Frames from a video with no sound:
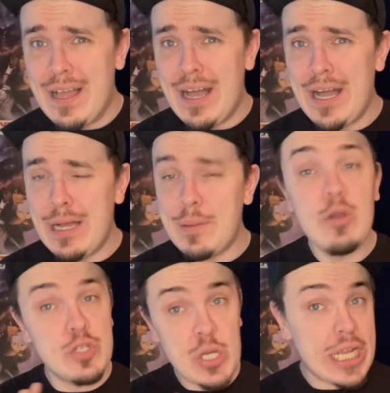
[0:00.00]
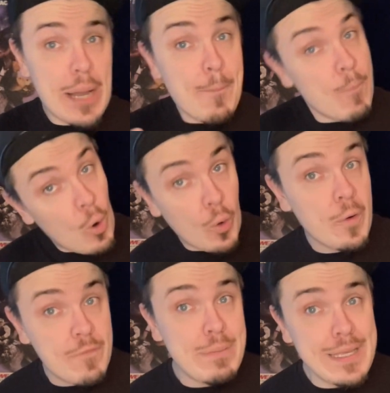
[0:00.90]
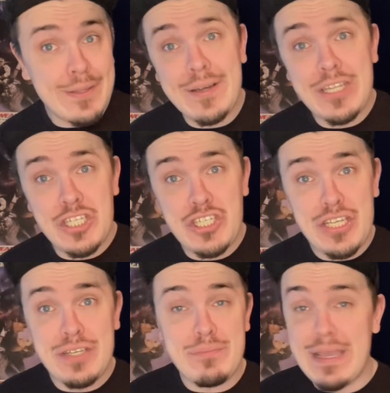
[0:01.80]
I wish I got more of Balon and Shin.